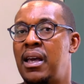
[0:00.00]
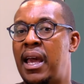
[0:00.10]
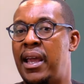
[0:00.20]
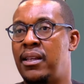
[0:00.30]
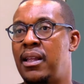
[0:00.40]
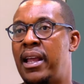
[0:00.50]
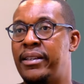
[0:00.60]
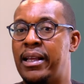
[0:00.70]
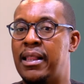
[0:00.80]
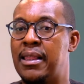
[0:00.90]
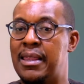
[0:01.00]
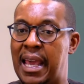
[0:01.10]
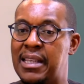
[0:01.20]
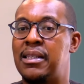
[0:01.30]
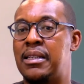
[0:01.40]
And
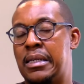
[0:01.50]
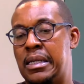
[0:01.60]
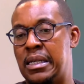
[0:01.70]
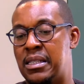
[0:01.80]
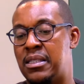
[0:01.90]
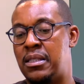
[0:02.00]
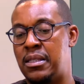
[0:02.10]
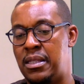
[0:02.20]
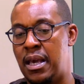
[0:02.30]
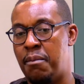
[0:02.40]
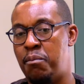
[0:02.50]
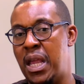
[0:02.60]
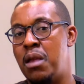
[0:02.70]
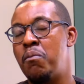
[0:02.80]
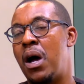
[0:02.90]
that is the
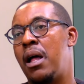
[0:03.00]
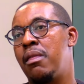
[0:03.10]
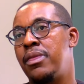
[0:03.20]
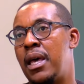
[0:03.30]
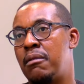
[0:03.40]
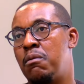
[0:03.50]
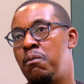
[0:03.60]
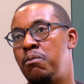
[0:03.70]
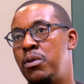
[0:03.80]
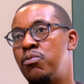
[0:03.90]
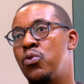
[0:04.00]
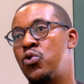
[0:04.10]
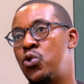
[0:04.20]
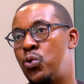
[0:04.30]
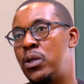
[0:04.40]
paper that people
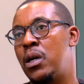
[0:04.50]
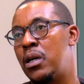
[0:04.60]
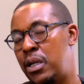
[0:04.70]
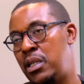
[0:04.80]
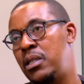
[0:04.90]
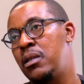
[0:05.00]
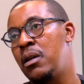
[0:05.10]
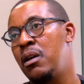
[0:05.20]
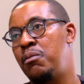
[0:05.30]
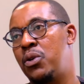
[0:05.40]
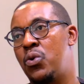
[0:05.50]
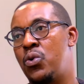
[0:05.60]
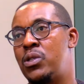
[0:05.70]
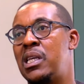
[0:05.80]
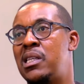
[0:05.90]
should read,
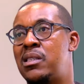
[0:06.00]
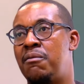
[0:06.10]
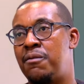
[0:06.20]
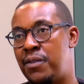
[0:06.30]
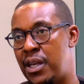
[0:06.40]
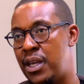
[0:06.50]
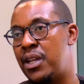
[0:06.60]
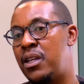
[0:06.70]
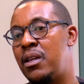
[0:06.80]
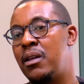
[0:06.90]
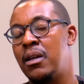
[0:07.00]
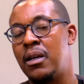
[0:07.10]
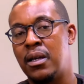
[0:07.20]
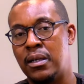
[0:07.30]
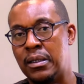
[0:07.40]
because it's
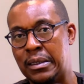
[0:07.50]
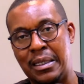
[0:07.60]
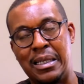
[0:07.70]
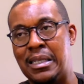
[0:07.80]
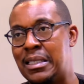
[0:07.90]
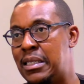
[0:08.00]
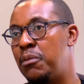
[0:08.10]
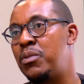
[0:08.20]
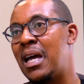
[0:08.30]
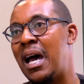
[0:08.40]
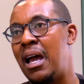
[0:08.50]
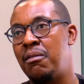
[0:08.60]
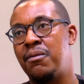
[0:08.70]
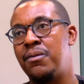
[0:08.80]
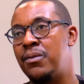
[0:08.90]
a deep
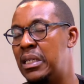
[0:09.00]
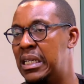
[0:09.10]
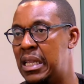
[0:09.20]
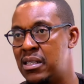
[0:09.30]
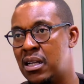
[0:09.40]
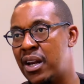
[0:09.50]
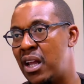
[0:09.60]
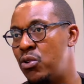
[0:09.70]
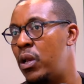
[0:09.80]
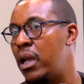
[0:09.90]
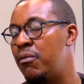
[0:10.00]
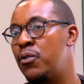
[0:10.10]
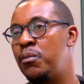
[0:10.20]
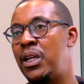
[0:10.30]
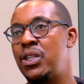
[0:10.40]
dive. It has granular
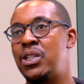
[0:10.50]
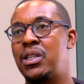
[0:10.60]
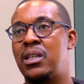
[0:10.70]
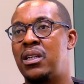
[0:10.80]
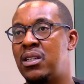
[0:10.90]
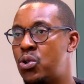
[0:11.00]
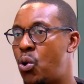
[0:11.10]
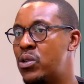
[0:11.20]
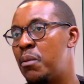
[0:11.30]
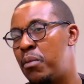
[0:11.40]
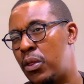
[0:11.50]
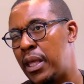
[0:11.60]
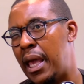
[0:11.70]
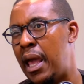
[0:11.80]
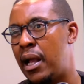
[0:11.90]
information. It talks about
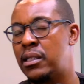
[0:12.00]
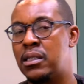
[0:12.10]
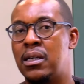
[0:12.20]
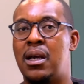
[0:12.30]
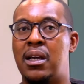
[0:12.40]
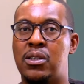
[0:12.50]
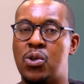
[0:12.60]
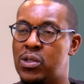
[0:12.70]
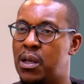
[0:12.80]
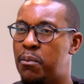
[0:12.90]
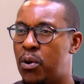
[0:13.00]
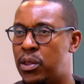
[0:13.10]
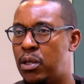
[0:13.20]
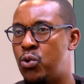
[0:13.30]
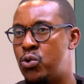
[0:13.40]
the act. It talks about
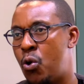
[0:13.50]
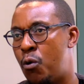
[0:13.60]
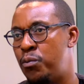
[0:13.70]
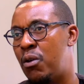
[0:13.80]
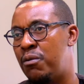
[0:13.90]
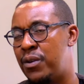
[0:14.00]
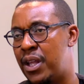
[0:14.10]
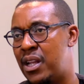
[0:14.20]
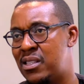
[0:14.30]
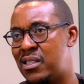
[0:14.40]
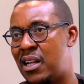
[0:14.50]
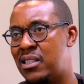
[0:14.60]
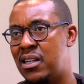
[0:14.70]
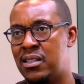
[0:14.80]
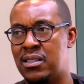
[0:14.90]
the utopia of various
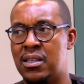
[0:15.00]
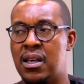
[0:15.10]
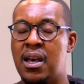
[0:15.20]
sectors,